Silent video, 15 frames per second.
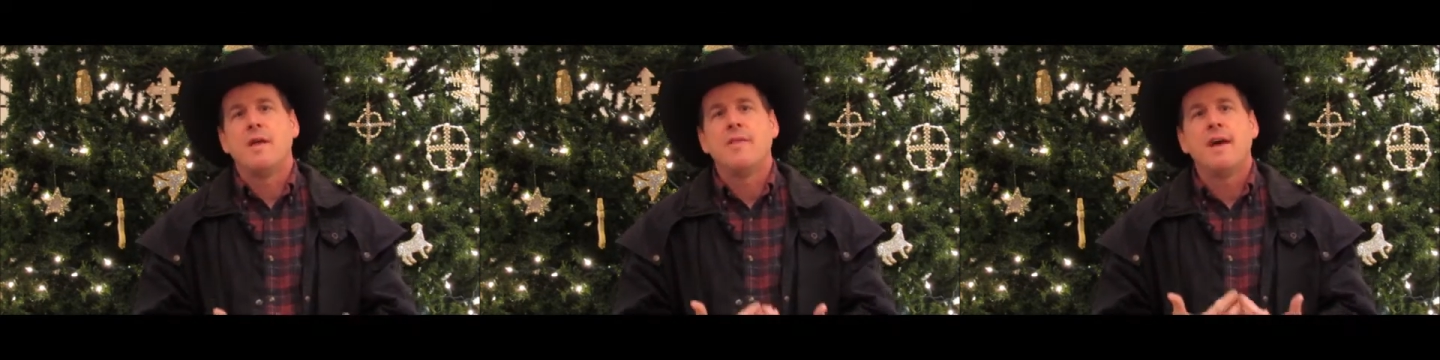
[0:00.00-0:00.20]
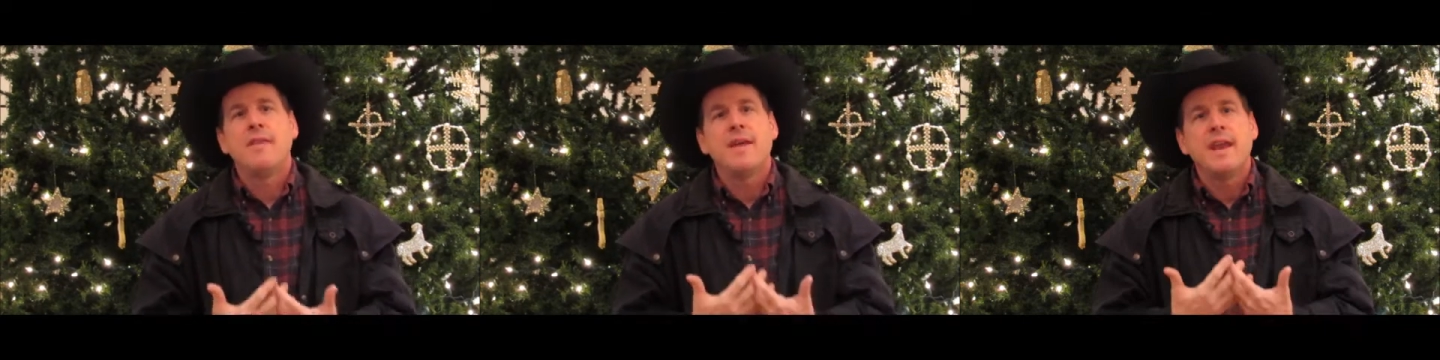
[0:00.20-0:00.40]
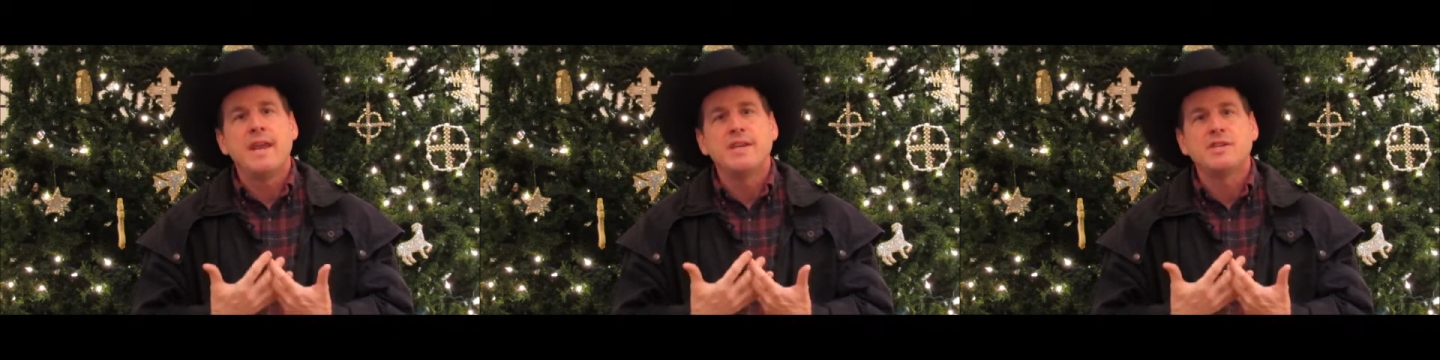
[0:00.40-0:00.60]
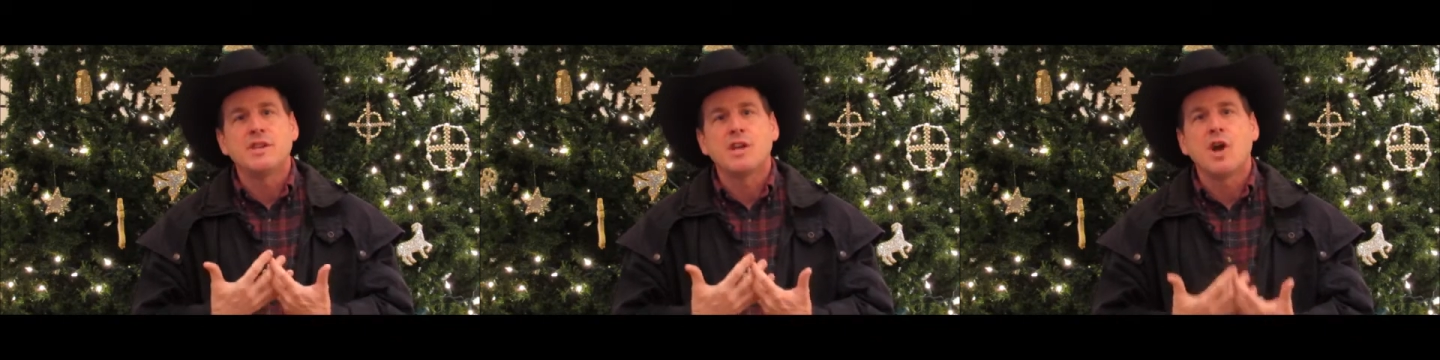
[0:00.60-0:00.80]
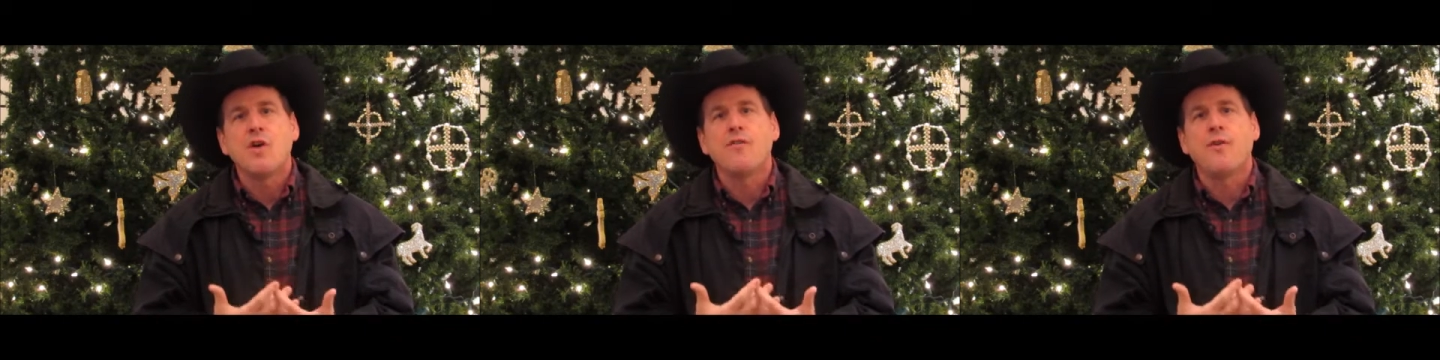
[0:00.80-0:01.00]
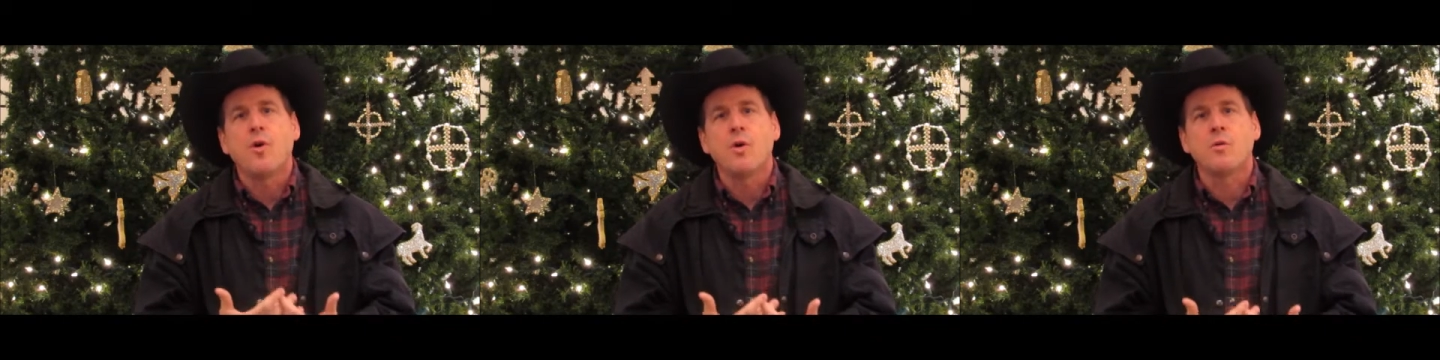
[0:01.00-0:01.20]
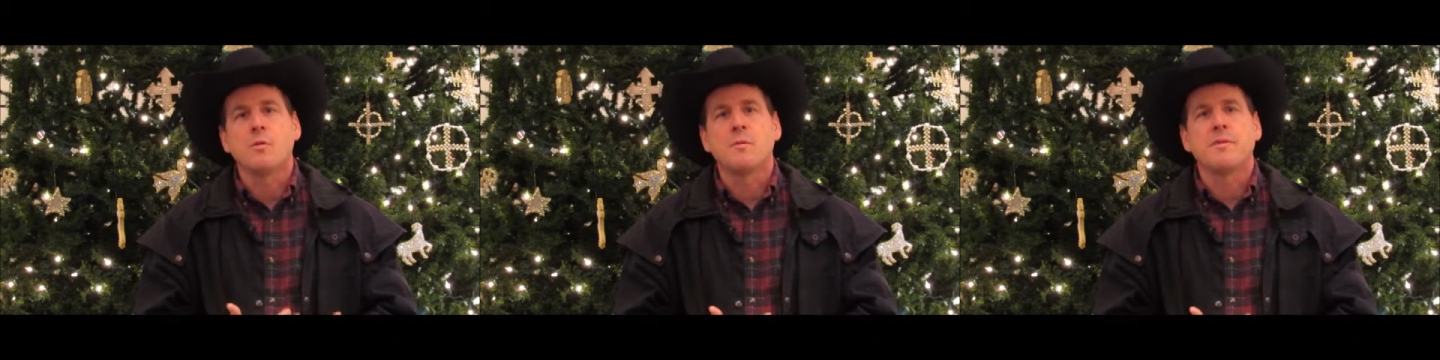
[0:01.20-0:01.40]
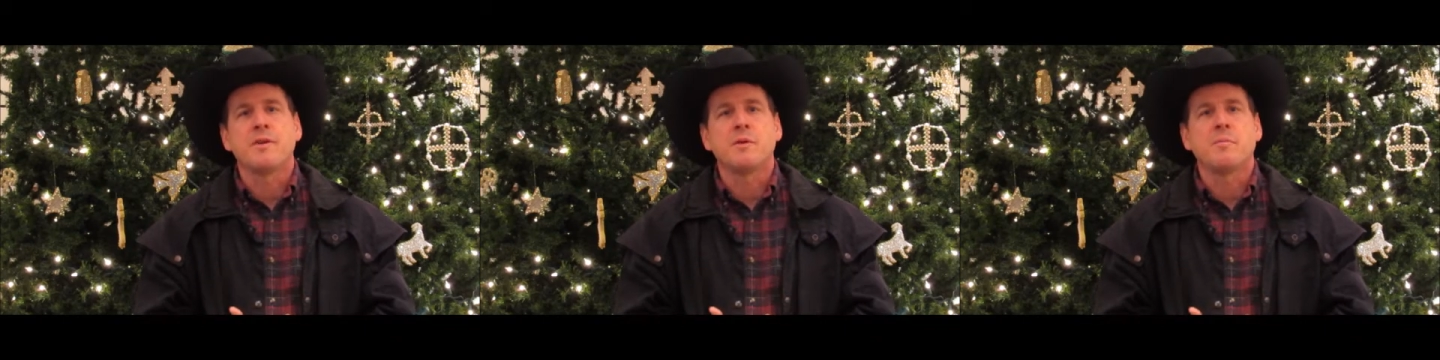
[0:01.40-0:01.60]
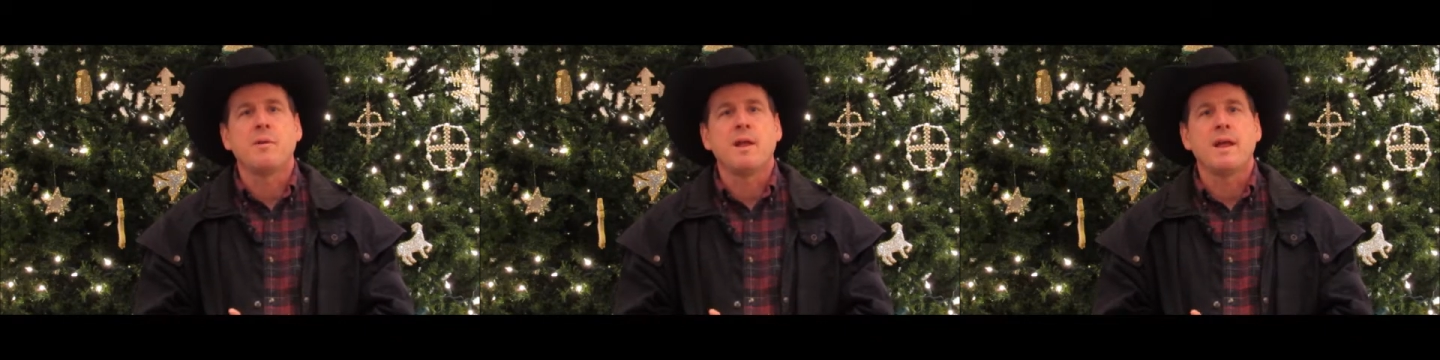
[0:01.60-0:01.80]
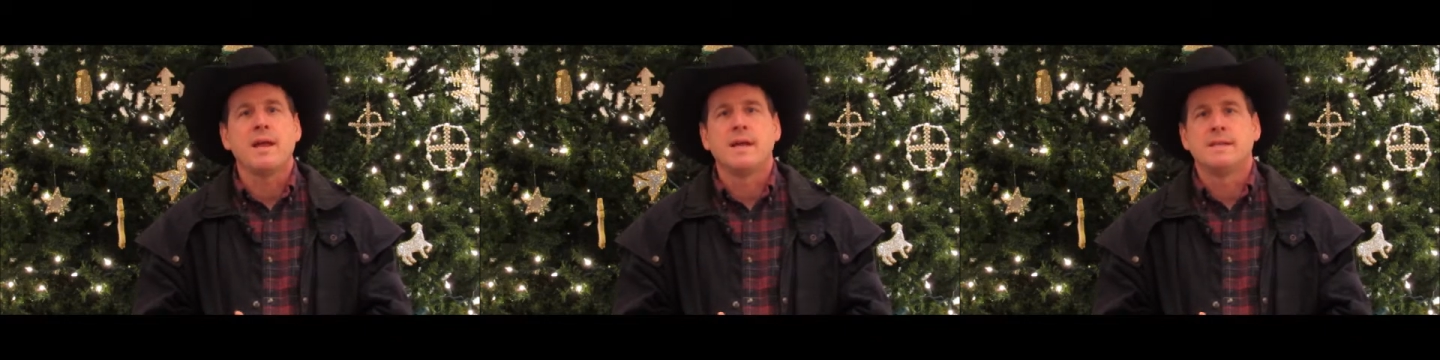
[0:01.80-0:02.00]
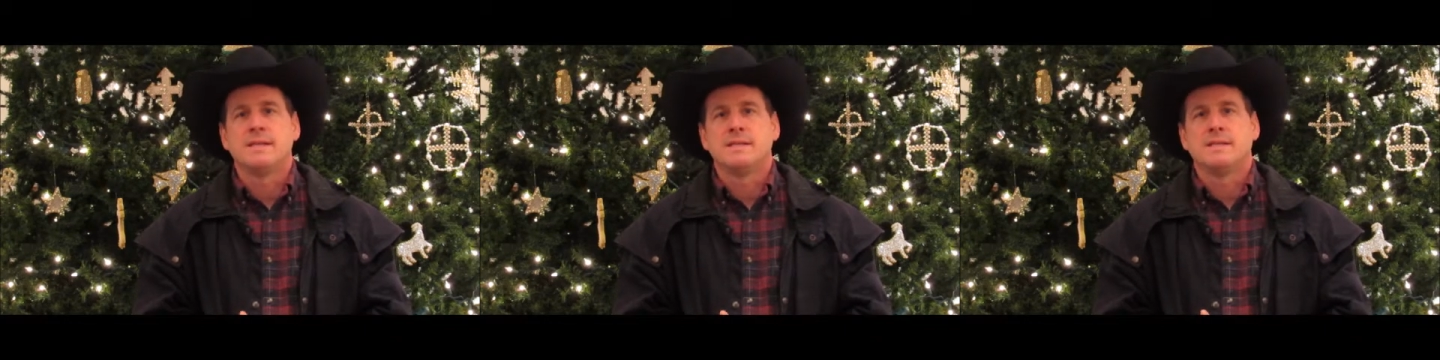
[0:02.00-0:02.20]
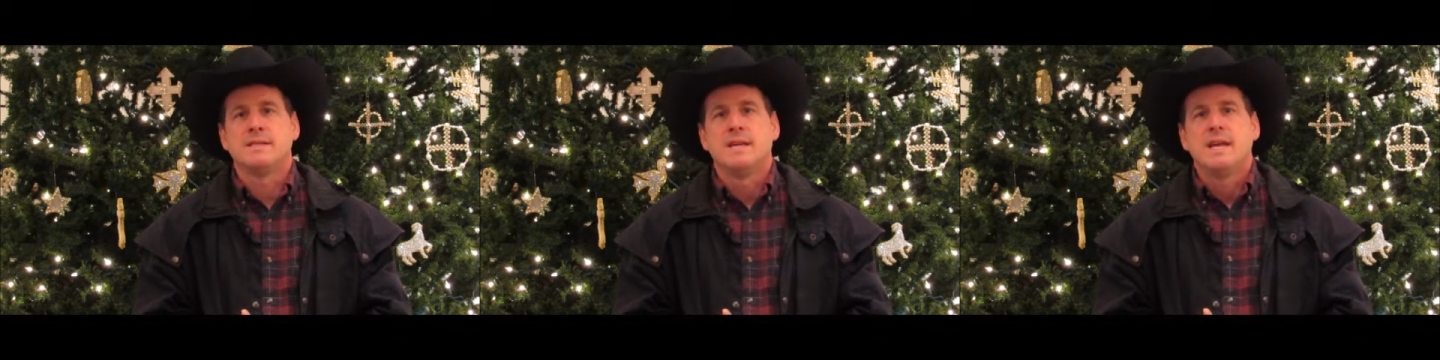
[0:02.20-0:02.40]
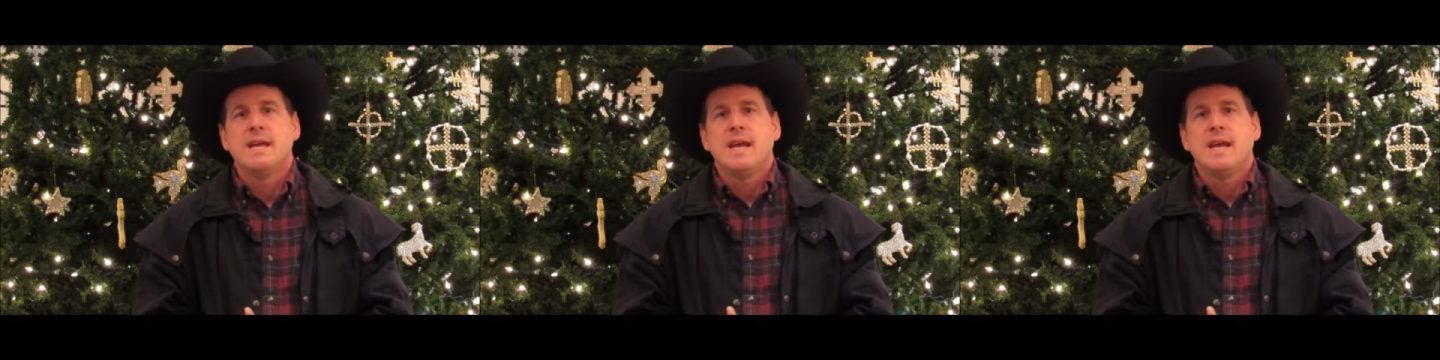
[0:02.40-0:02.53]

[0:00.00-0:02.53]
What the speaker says: and that he should go forward with their plans.